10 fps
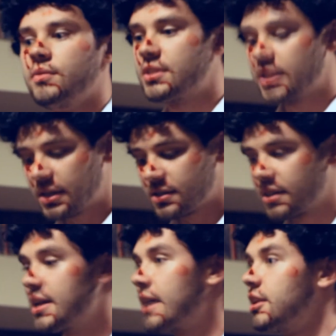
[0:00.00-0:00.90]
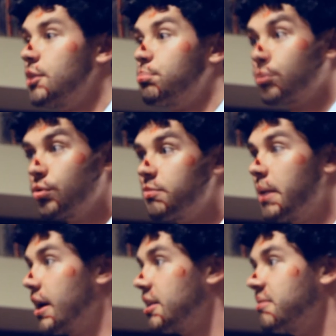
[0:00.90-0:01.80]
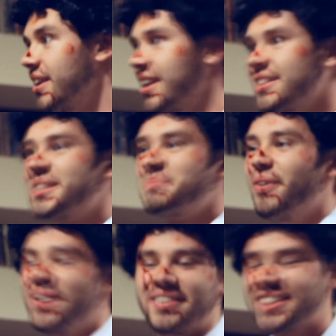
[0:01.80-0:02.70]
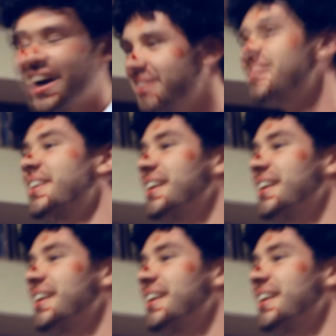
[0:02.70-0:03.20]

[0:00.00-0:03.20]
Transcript: This thing isn't exactly approved by anybody at this point in time.